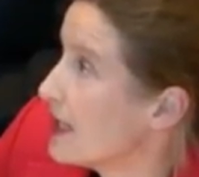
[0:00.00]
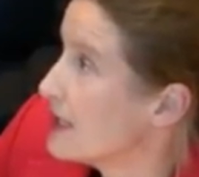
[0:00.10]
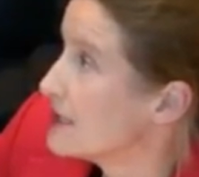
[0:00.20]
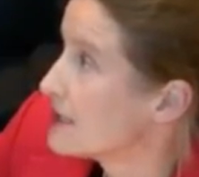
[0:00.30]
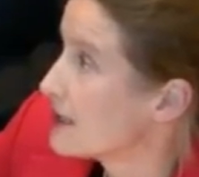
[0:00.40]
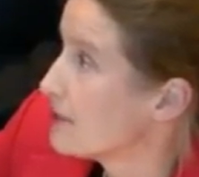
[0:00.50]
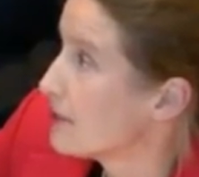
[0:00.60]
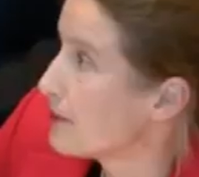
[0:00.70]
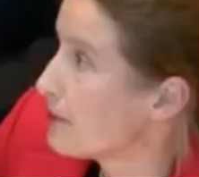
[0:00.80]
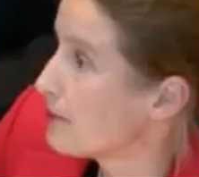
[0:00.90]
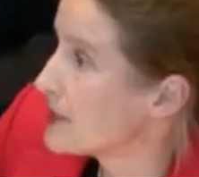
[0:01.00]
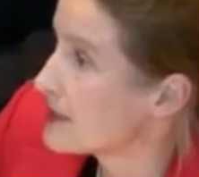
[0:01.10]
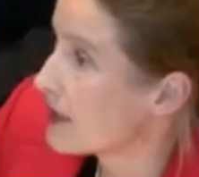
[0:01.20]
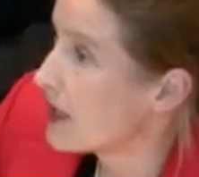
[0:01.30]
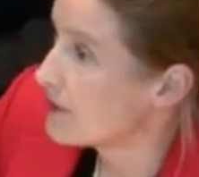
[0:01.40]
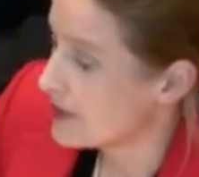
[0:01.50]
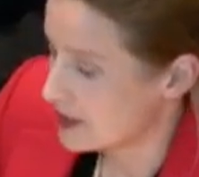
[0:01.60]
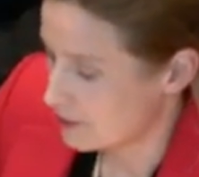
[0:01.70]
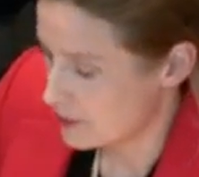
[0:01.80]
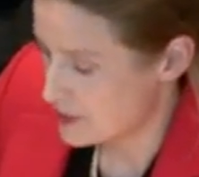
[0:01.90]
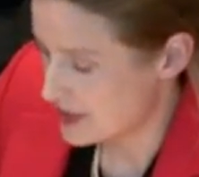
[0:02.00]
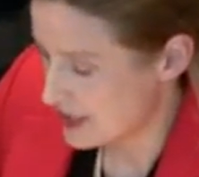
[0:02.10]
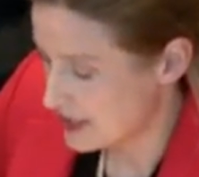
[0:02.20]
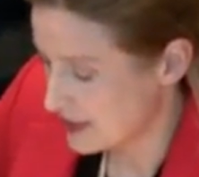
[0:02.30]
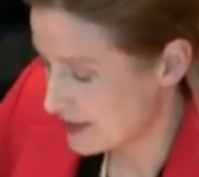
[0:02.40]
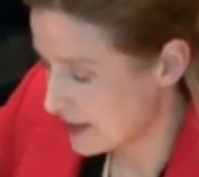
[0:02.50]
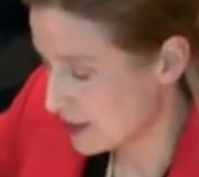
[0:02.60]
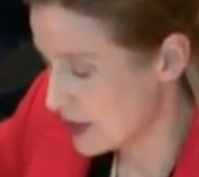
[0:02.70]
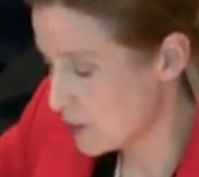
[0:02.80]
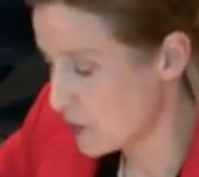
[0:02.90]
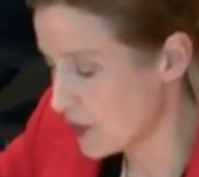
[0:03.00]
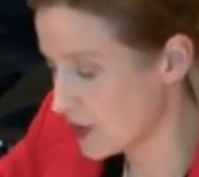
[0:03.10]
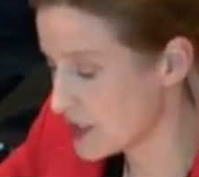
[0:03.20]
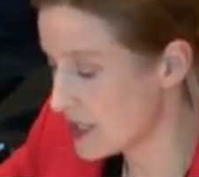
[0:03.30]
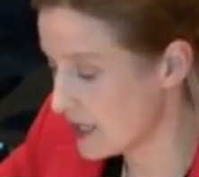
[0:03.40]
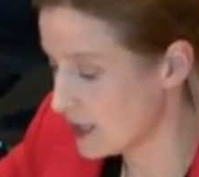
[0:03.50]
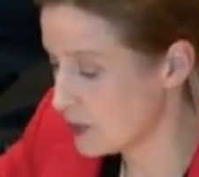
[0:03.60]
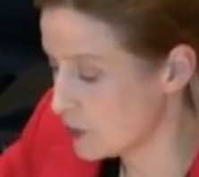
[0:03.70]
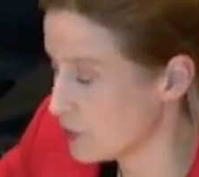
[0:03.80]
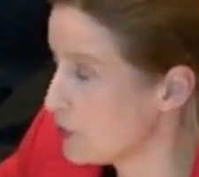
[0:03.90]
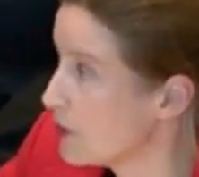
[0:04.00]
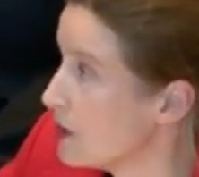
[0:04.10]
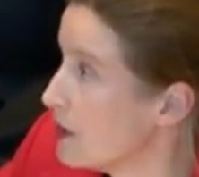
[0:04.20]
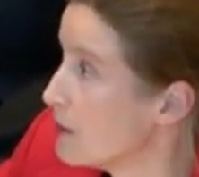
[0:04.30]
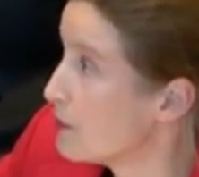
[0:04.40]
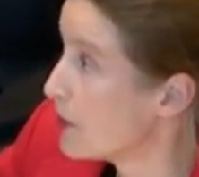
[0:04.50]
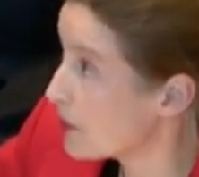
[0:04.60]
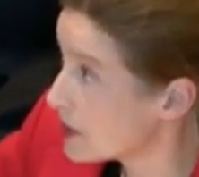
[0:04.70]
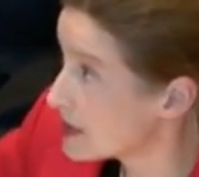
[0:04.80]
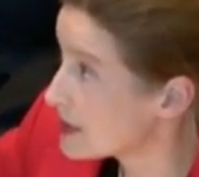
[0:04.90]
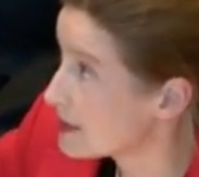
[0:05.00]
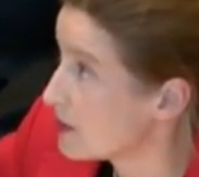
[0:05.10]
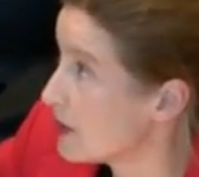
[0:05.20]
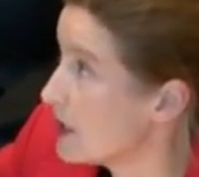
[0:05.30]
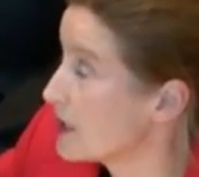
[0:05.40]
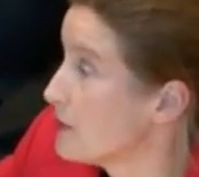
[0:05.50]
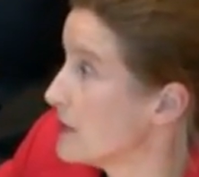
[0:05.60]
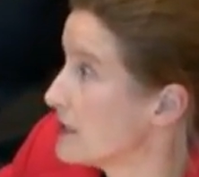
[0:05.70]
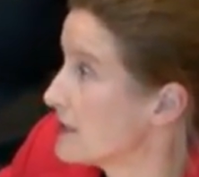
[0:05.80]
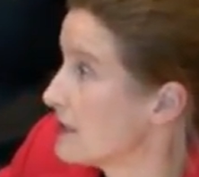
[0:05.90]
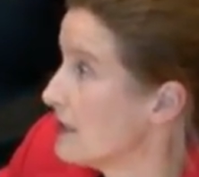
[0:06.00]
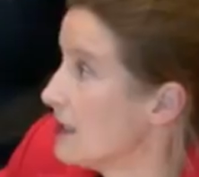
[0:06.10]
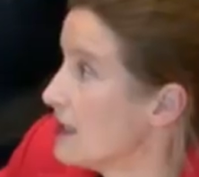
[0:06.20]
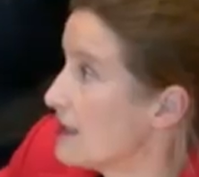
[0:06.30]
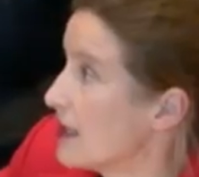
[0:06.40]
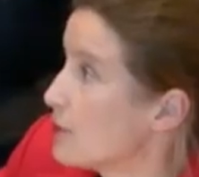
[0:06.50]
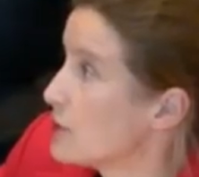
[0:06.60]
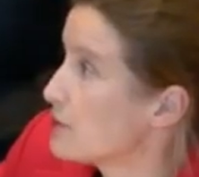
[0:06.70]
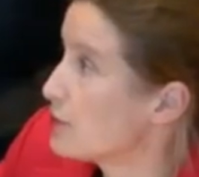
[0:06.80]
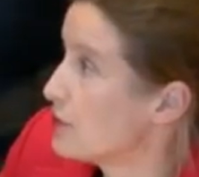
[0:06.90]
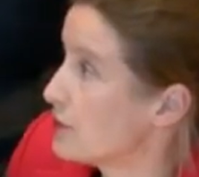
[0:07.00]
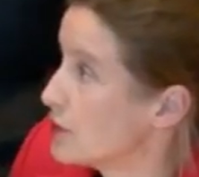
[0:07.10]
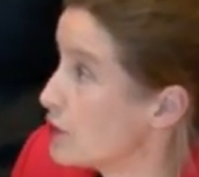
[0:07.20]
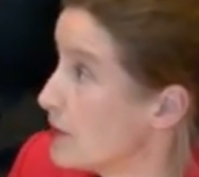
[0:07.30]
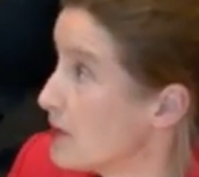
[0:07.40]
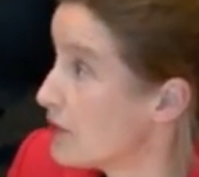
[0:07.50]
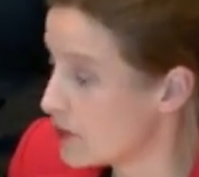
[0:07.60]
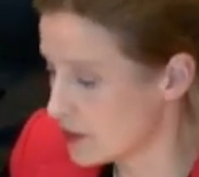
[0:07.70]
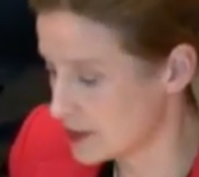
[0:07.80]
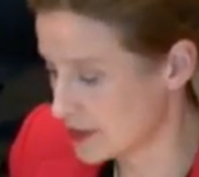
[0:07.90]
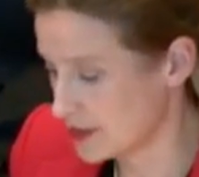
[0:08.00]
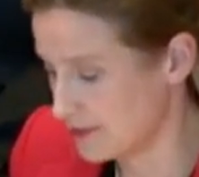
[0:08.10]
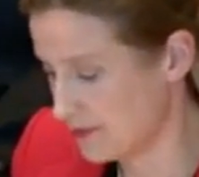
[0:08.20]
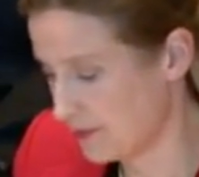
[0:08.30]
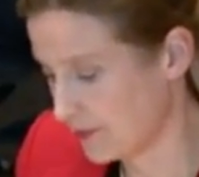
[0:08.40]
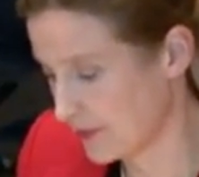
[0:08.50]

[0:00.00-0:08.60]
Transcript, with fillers: And Mr. Ranwald represented that there weren't any new points or arguments. That was proven to be false,